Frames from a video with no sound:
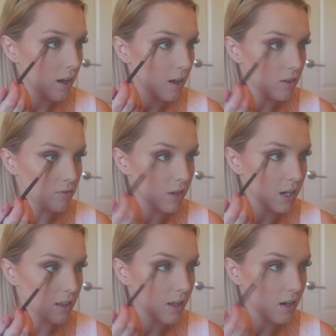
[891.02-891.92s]
and
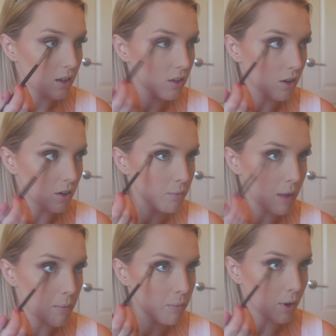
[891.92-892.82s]
running that along
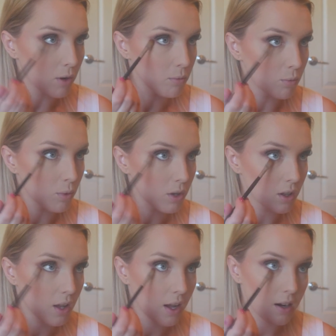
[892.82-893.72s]
my bottom
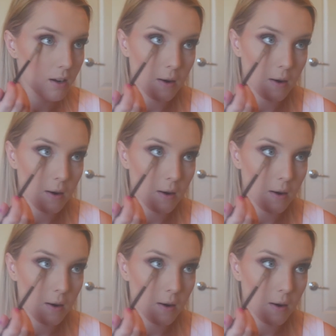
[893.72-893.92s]
waterline.